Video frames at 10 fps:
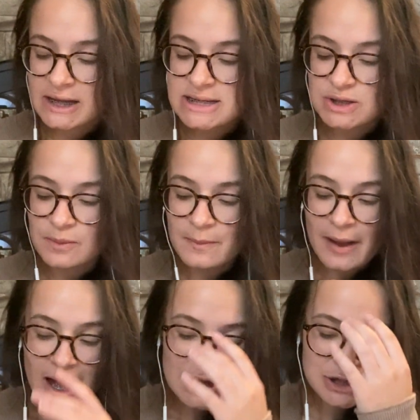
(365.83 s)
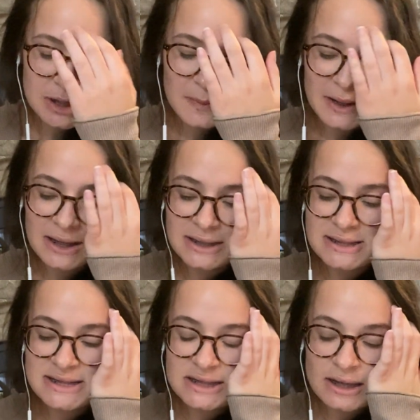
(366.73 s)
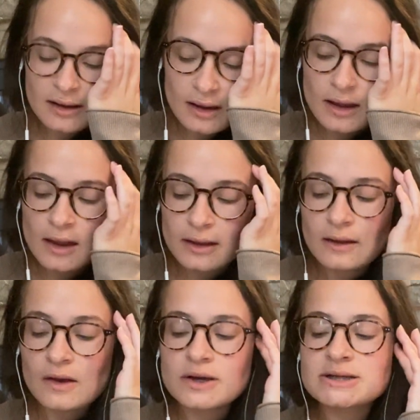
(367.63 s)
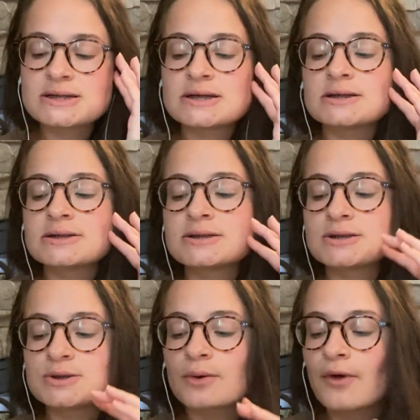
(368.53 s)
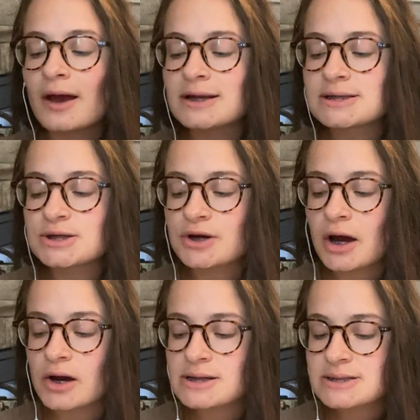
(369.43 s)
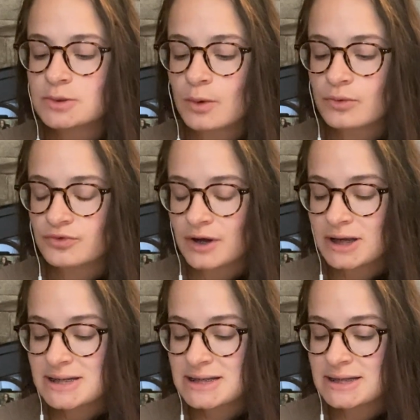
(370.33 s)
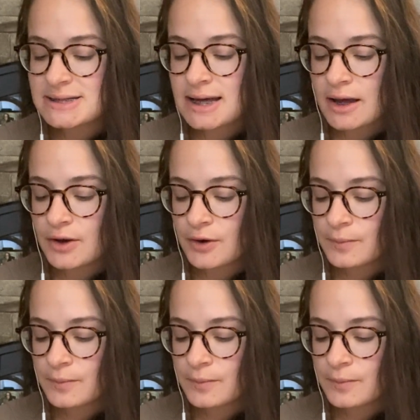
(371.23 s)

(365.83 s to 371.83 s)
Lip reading: These are magic beans, guaranteed to grant your heart's greatest desire.